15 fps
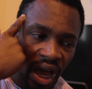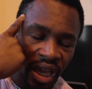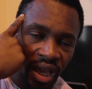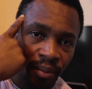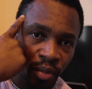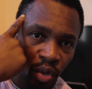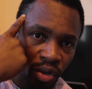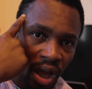I
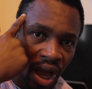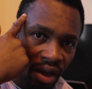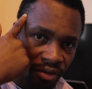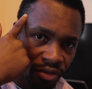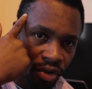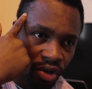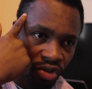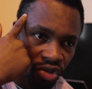am not
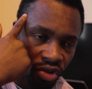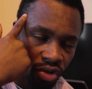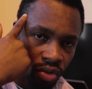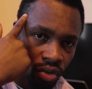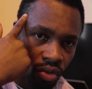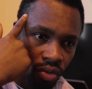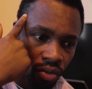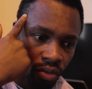average, you
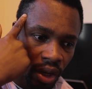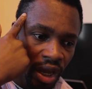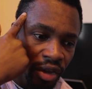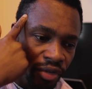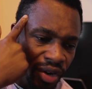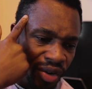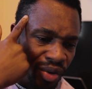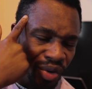know,
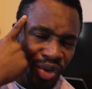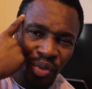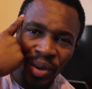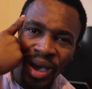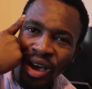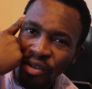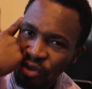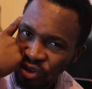even though you were
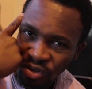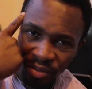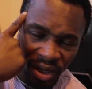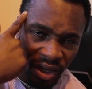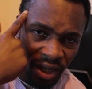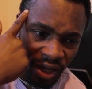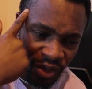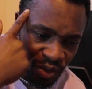average in
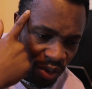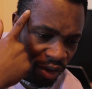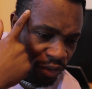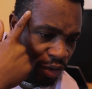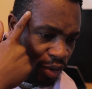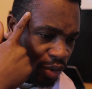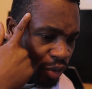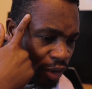medical school,
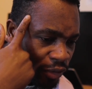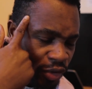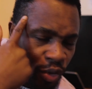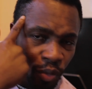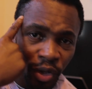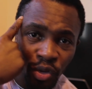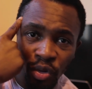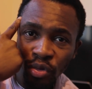even though if
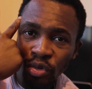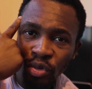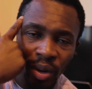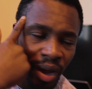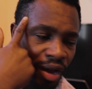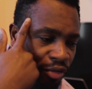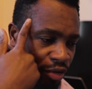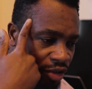someone told you you
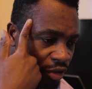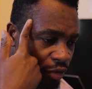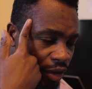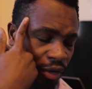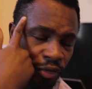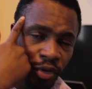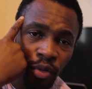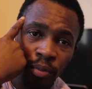were average, even
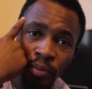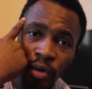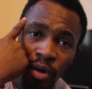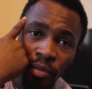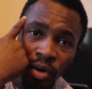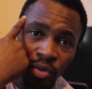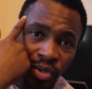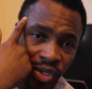if you're in
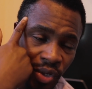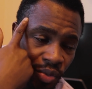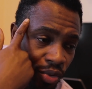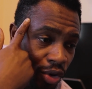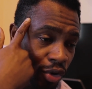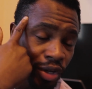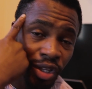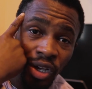primary school
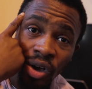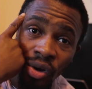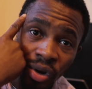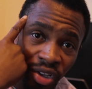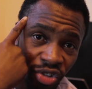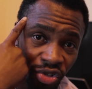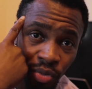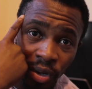or in
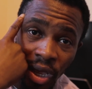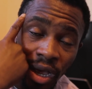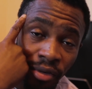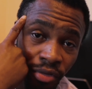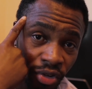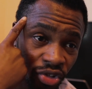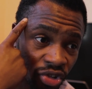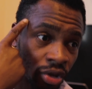college, you were
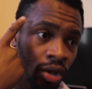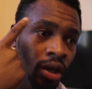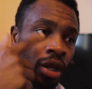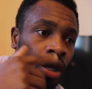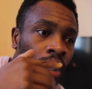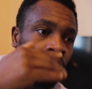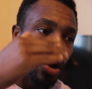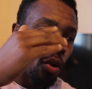average.
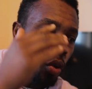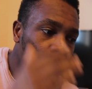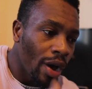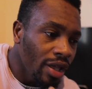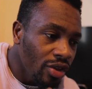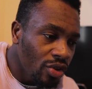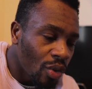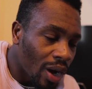
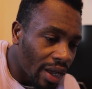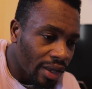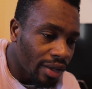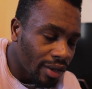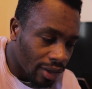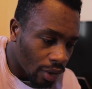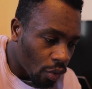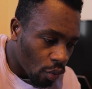When you are,
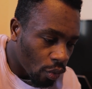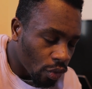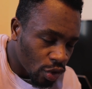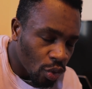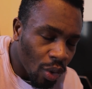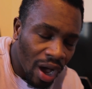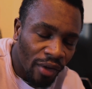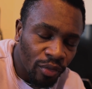
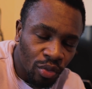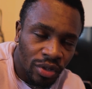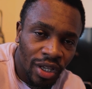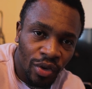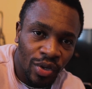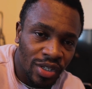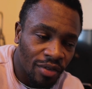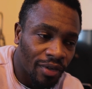you have to tell
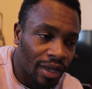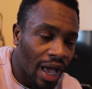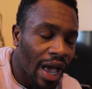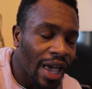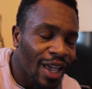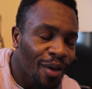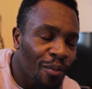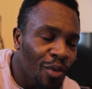yourself like,
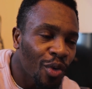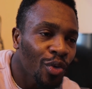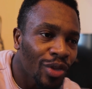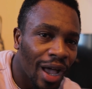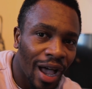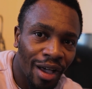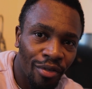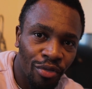I am not
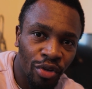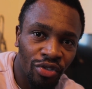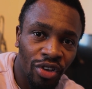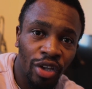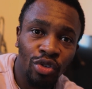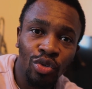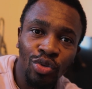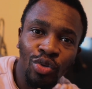average,
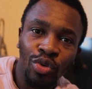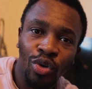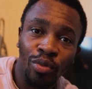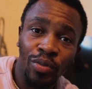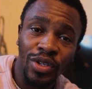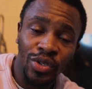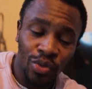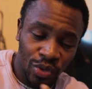and you do your
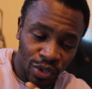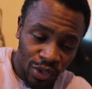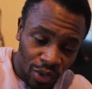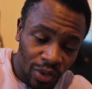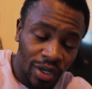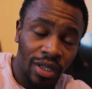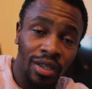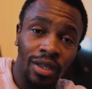best to
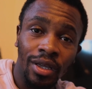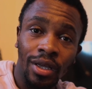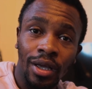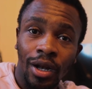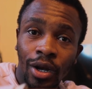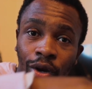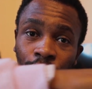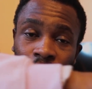study,
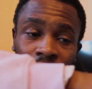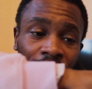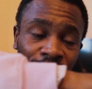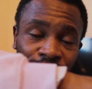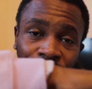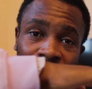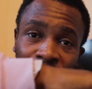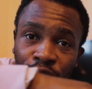not as
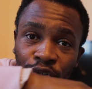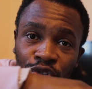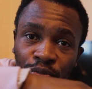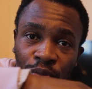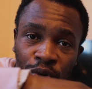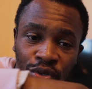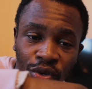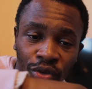an average
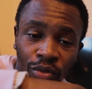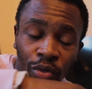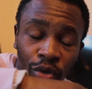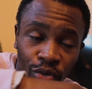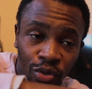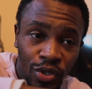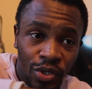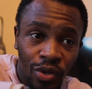person, but
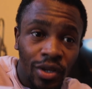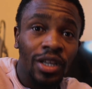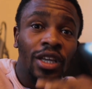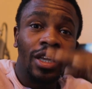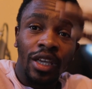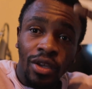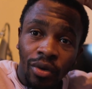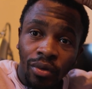to study
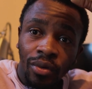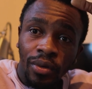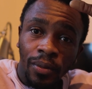here.